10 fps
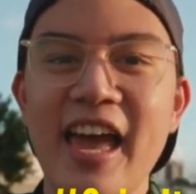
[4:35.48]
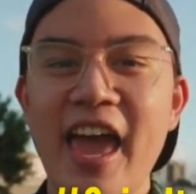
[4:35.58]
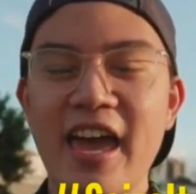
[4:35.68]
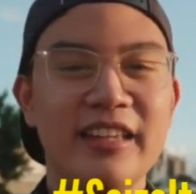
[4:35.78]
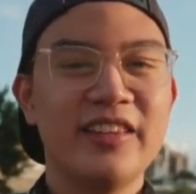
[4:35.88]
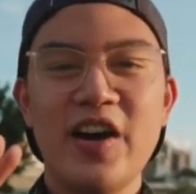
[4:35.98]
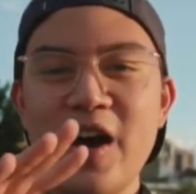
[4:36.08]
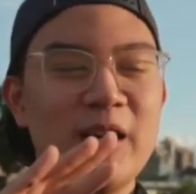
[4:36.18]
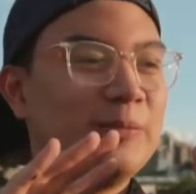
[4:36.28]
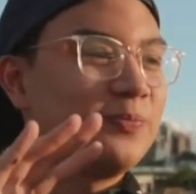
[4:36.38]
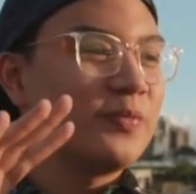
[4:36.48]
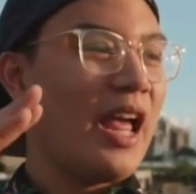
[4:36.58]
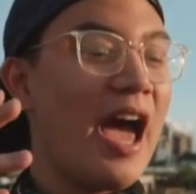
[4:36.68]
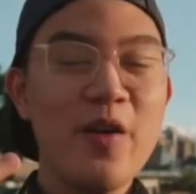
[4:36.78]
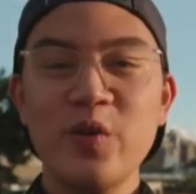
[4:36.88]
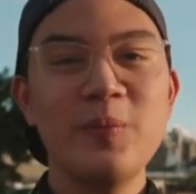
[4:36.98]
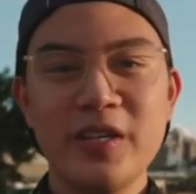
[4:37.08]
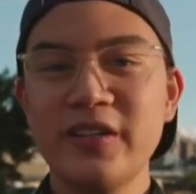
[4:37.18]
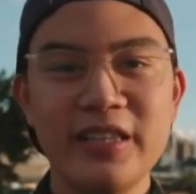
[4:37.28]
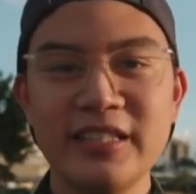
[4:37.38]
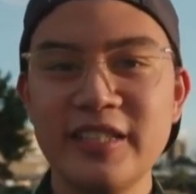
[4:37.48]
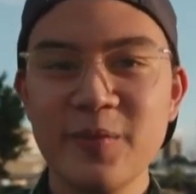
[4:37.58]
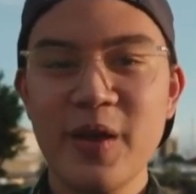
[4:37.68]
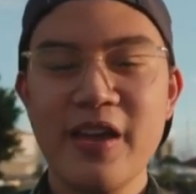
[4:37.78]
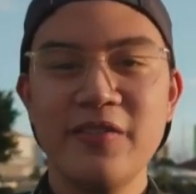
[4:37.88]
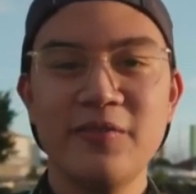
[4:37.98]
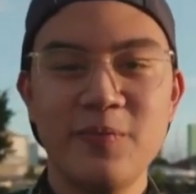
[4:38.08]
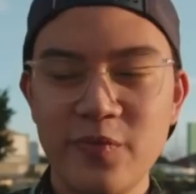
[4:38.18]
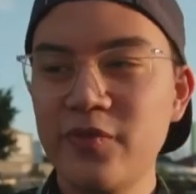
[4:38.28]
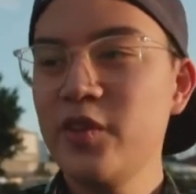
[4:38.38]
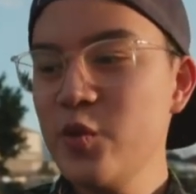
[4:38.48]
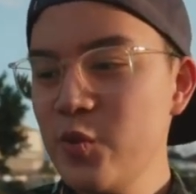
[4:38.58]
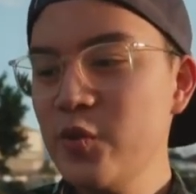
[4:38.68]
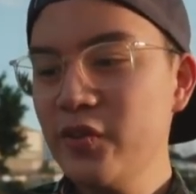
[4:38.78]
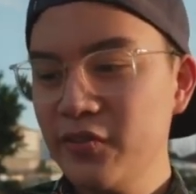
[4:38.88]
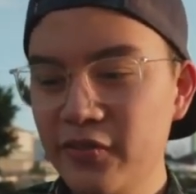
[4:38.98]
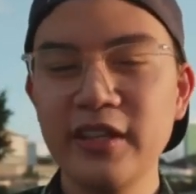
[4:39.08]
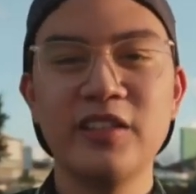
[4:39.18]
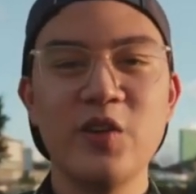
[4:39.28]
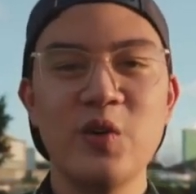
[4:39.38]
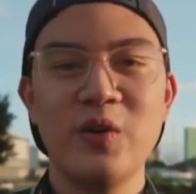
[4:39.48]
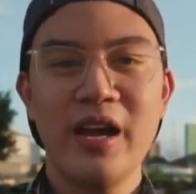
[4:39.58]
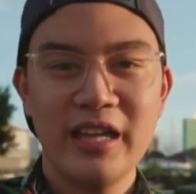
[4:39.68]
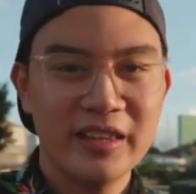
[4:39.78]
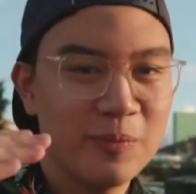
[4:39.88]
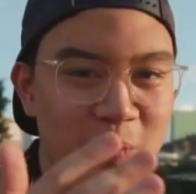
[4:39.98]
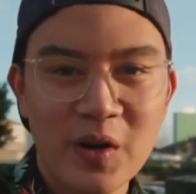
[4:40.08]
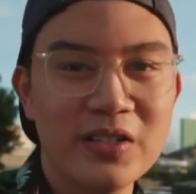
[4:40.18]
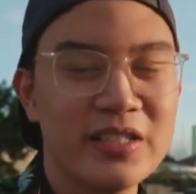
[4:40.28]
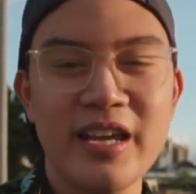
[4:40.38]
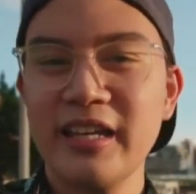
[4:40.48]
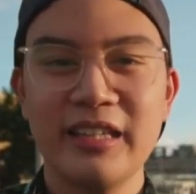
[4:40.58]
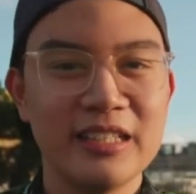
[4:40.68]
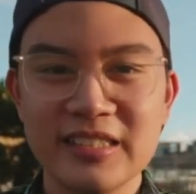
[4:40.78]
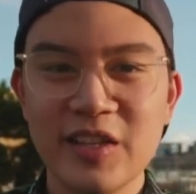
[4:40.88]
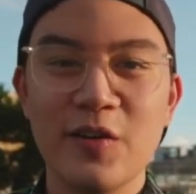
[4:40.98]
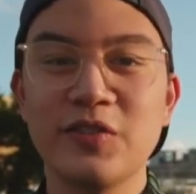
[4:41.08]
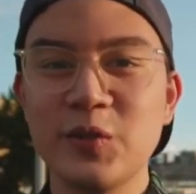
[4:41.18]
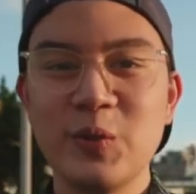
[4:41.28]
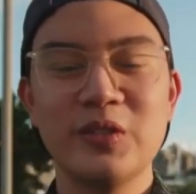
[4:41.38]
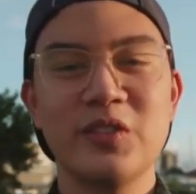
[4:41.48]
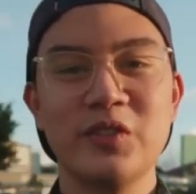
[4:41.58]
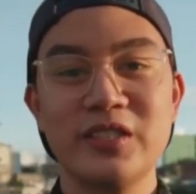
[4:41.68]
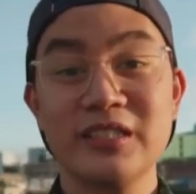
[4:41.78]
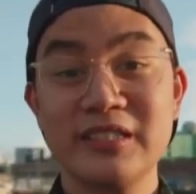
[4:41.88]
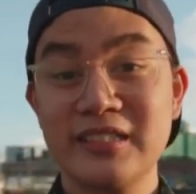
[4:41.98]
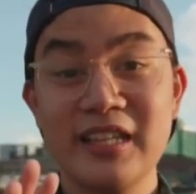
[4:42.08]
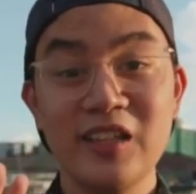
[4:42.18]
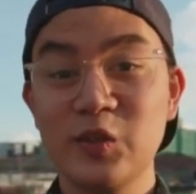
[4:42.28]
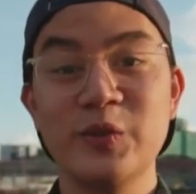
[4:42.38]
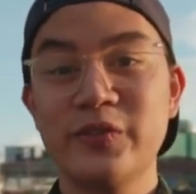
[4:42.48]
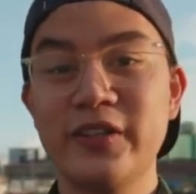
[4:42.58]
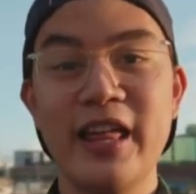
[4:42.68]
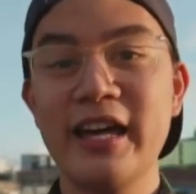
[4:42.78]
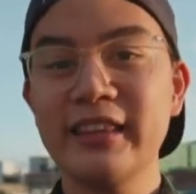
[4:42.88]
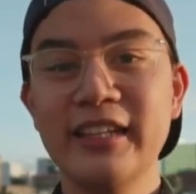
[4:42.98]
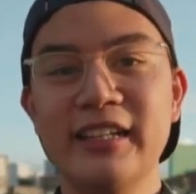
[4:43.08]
And I will be releasing my new video and project and stuff soon. So just stay tuned for that.